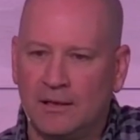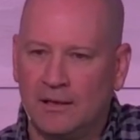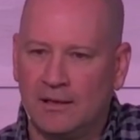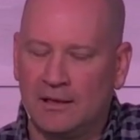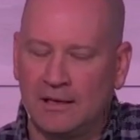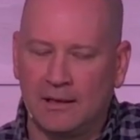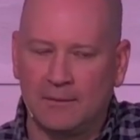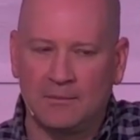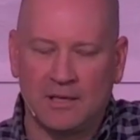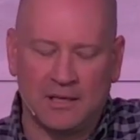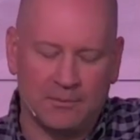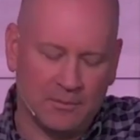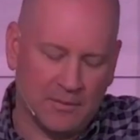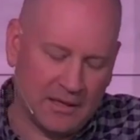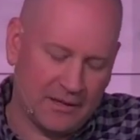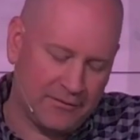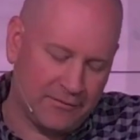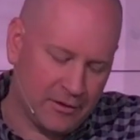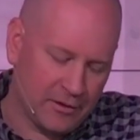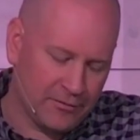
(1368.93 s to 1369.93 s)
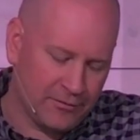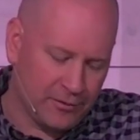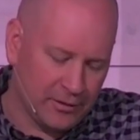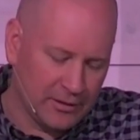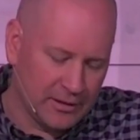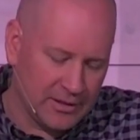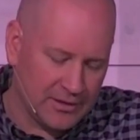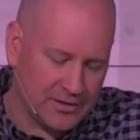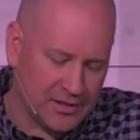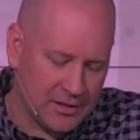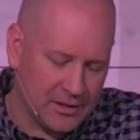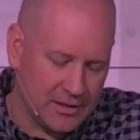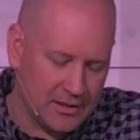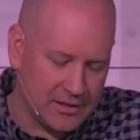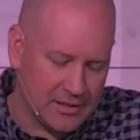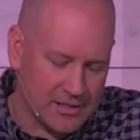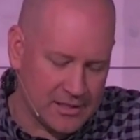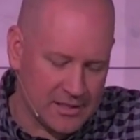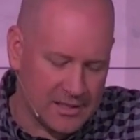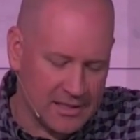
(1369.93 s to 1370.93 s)
and my fearfulness in
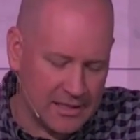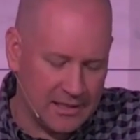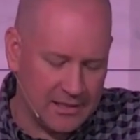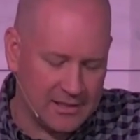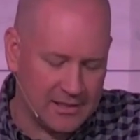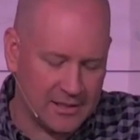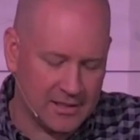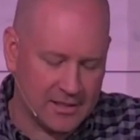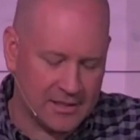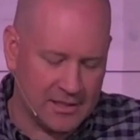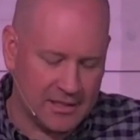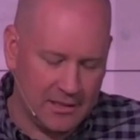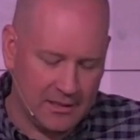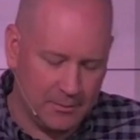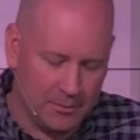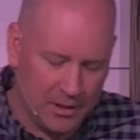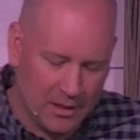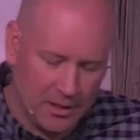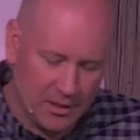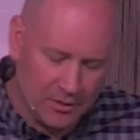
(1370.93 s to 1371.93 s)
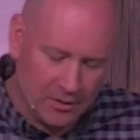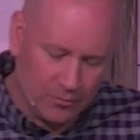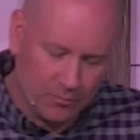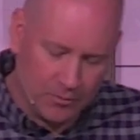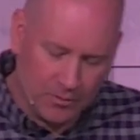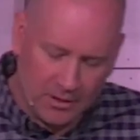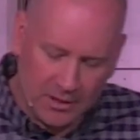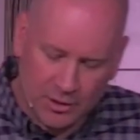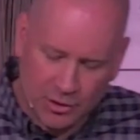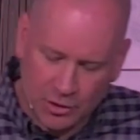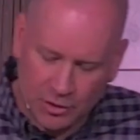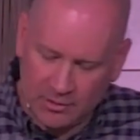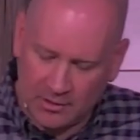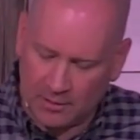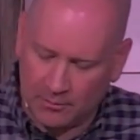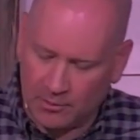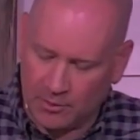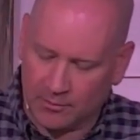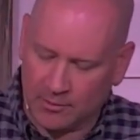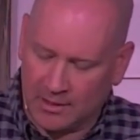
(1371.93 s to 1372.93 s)
this is that it's the same issue that
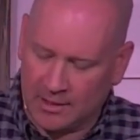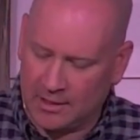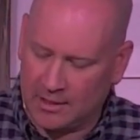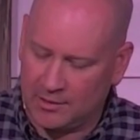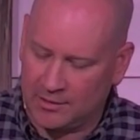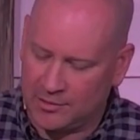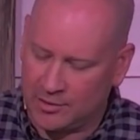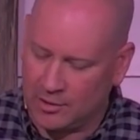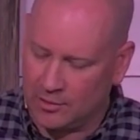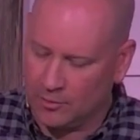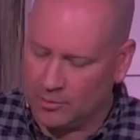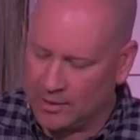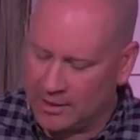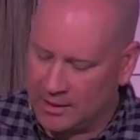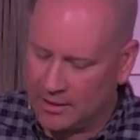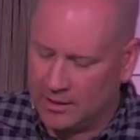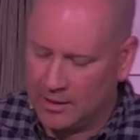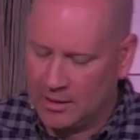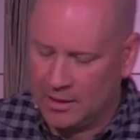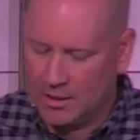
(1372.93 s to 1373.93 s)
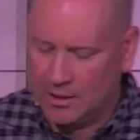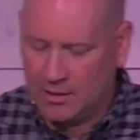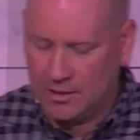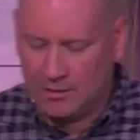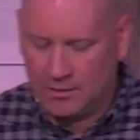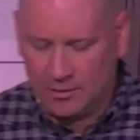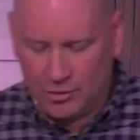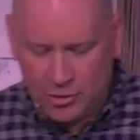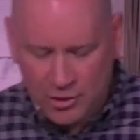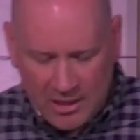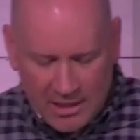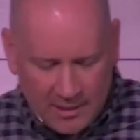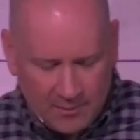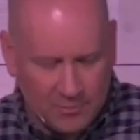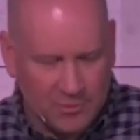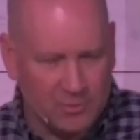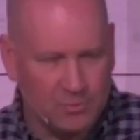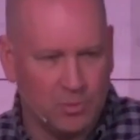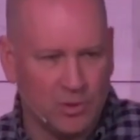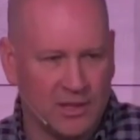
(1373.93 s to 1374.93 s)
we run into when
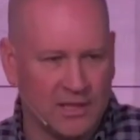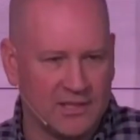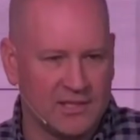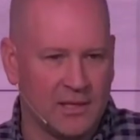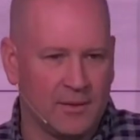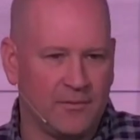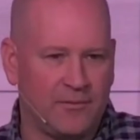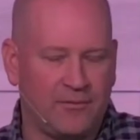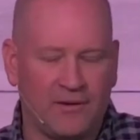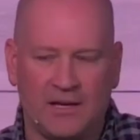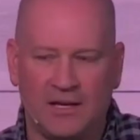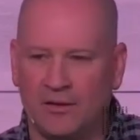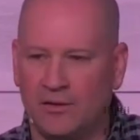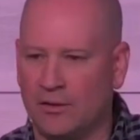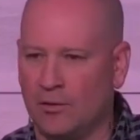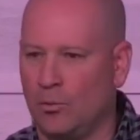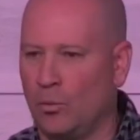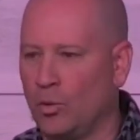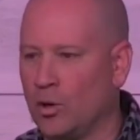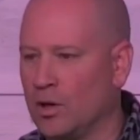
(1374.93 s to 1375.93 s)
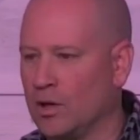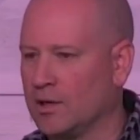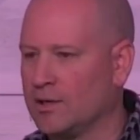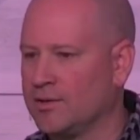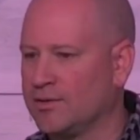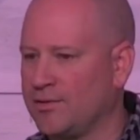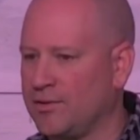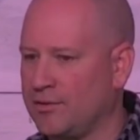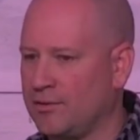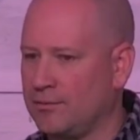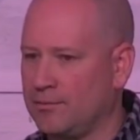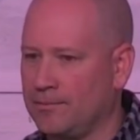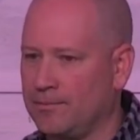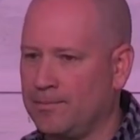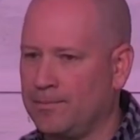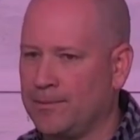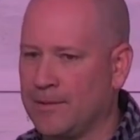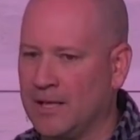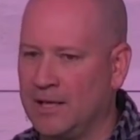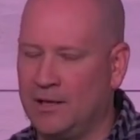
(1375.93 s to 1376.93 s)
James brings up faith and works
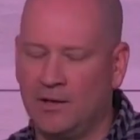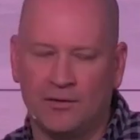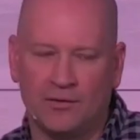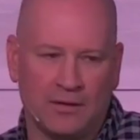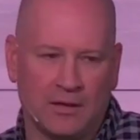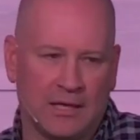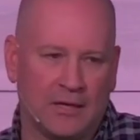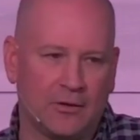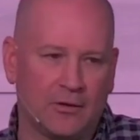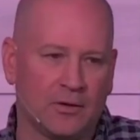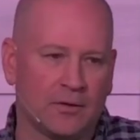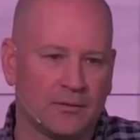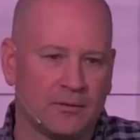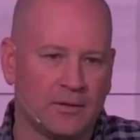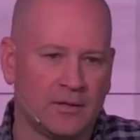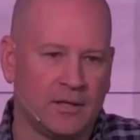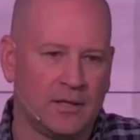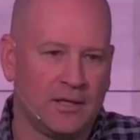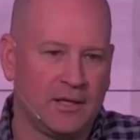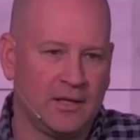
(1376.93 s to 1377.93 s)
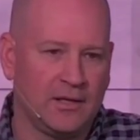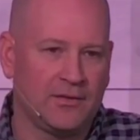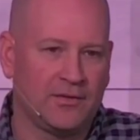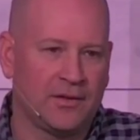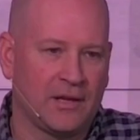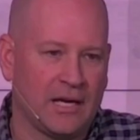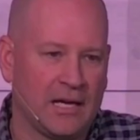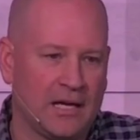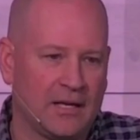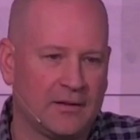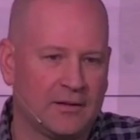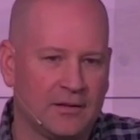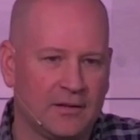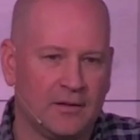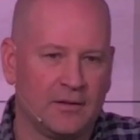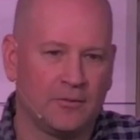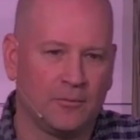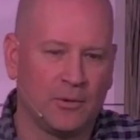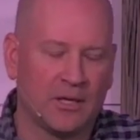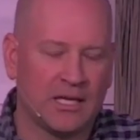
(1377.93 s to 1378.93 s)
in his letter, is that
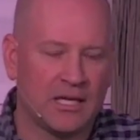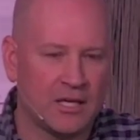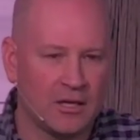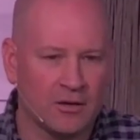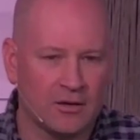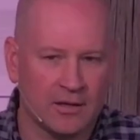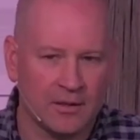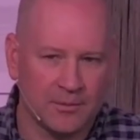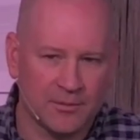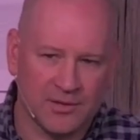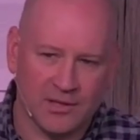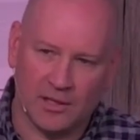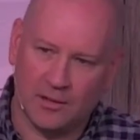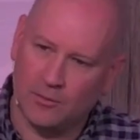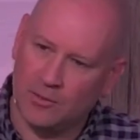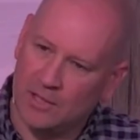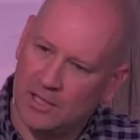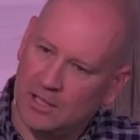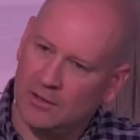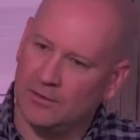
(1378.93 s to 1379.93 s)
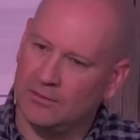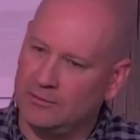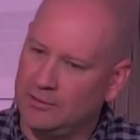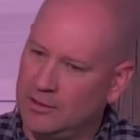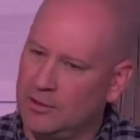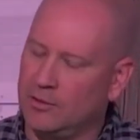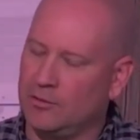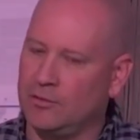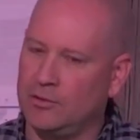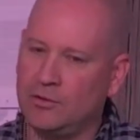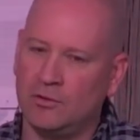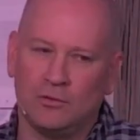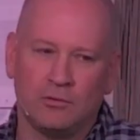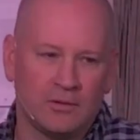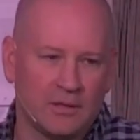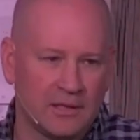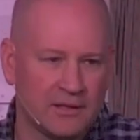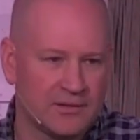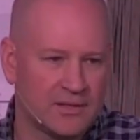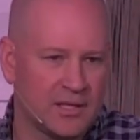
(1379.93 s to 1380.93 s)
we hear him say, Well, you know,
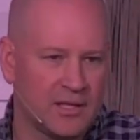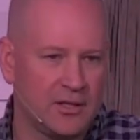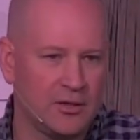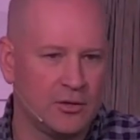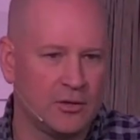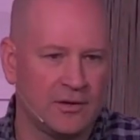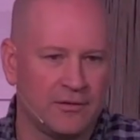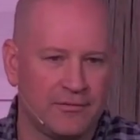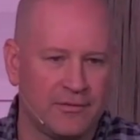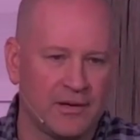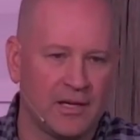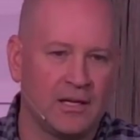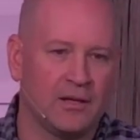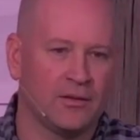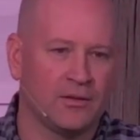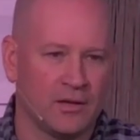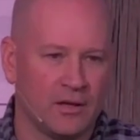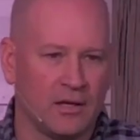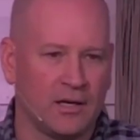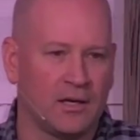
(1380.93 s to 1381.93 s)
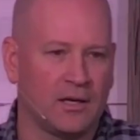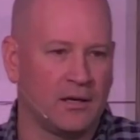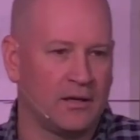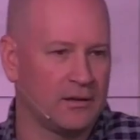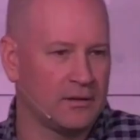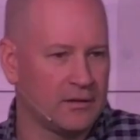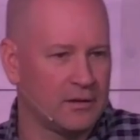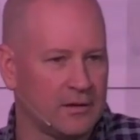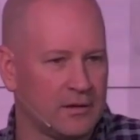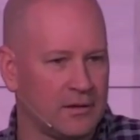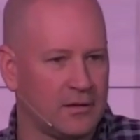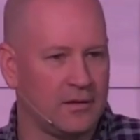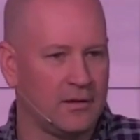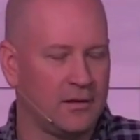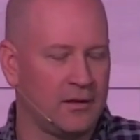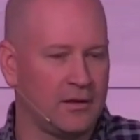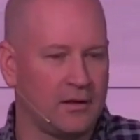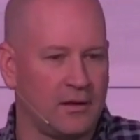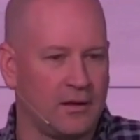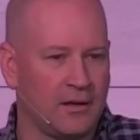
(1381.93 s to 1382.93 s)
you say you have faith, and I.
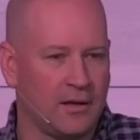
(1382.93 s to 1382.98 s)
And,